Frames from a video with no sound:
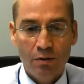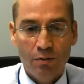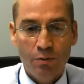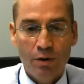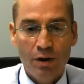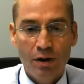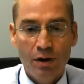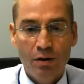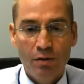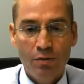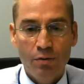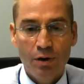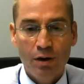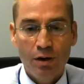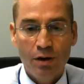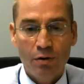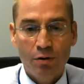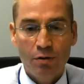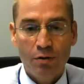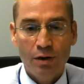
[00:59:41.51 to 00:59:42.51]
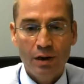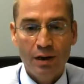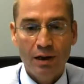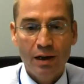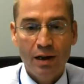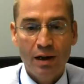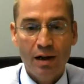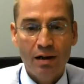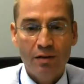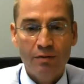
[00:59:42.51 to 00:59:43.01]
We
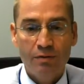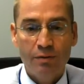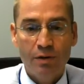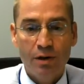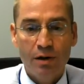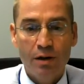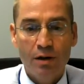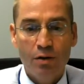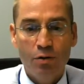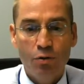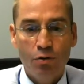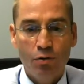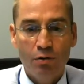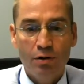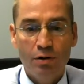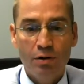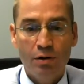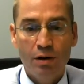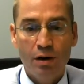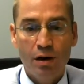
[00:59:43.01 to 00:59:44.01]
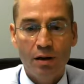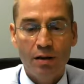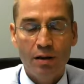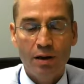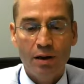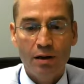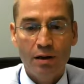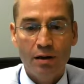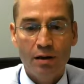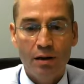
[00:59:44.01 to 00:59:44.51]
already have very good, I
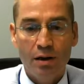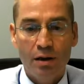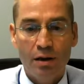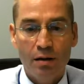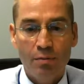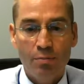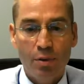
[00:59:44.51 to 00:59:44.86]
think,